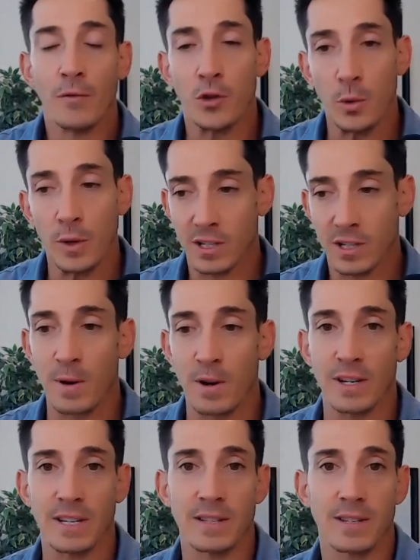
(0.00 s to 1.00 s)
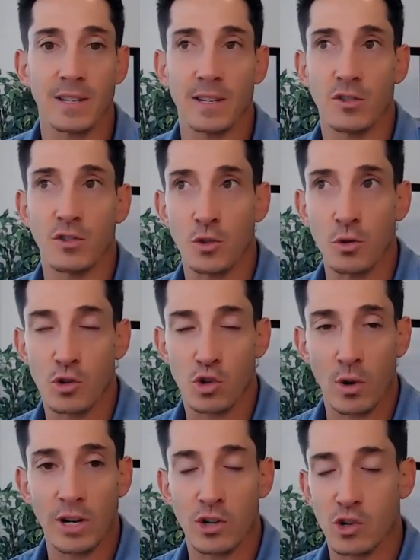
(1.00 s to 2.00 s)
do experiences, do
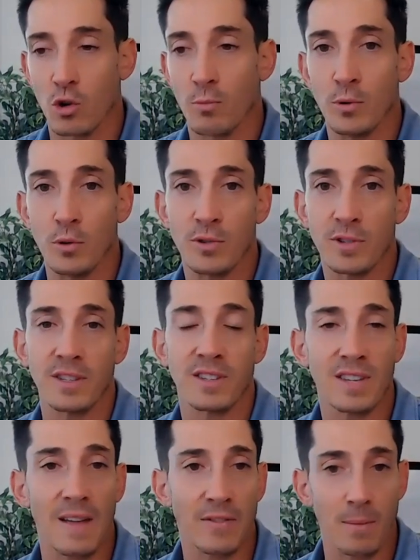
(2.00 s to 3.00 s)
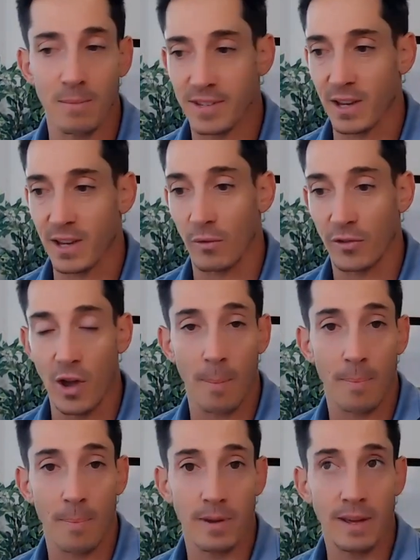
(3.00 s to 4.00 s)
trade show booths, and set themselves
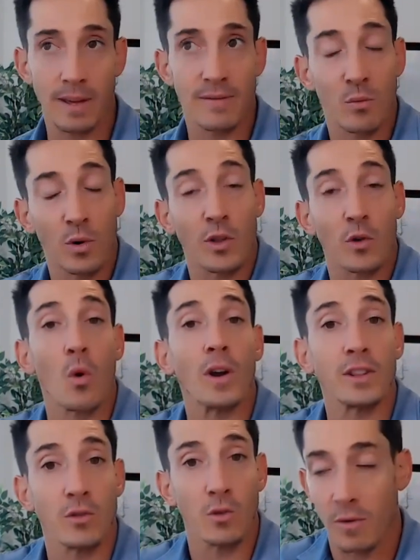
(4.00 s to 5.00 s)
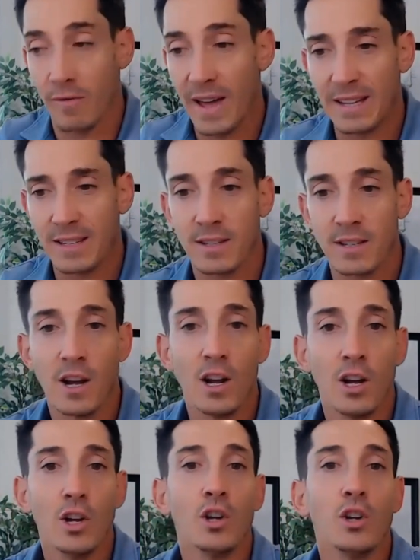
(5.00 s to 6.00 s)
up, even when they're running their own events,
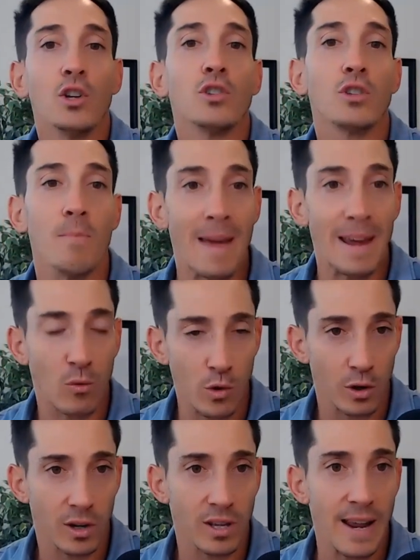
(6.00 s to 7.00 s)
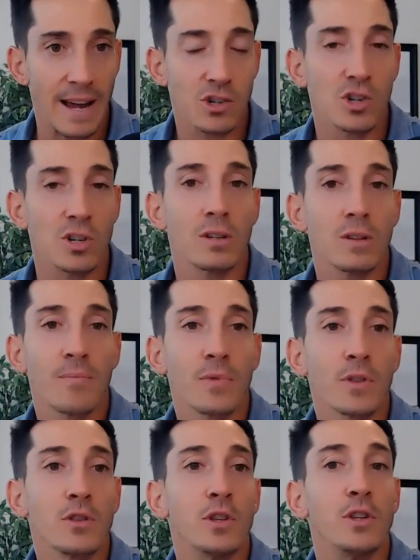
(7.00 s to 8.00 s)
to make real connection,
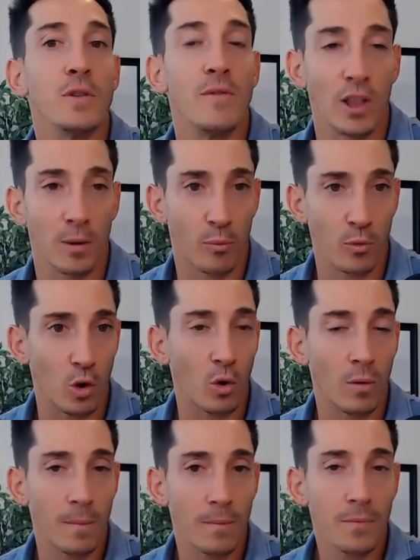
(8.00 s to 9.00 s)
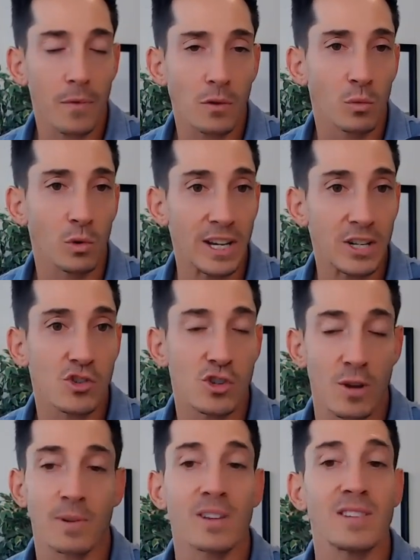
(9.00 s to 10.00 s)
to develop real
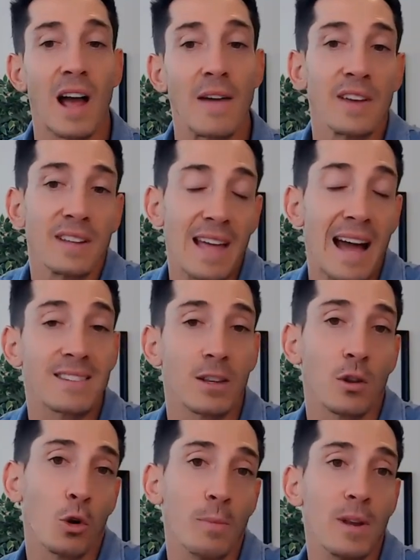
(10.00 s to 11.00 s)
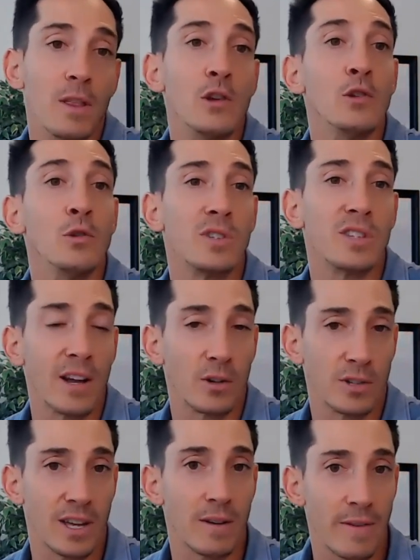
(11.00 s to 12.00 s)
relationship, because I think that's a little bit of the new
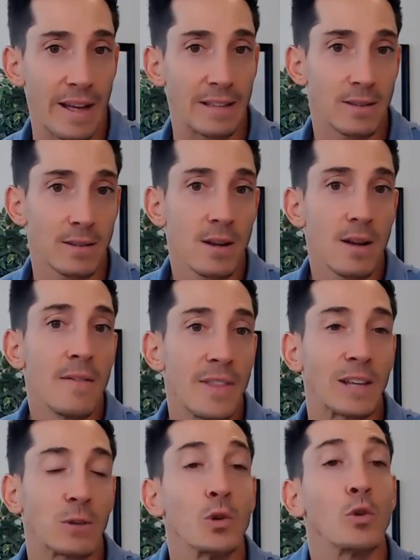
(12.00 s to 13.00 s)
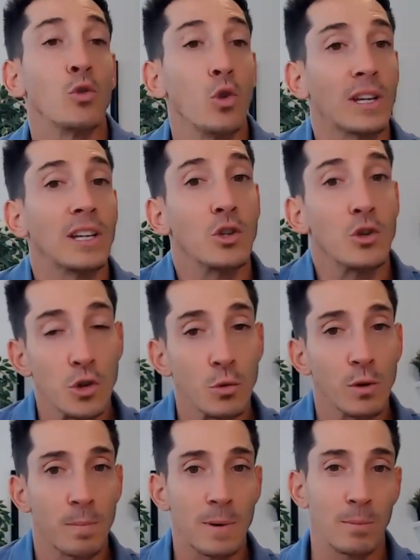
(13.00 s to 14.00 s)
sales at events. That's what you're looking to do
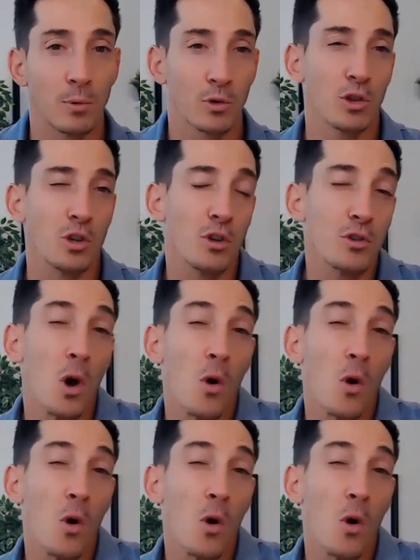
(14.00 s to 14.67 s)
with people. So you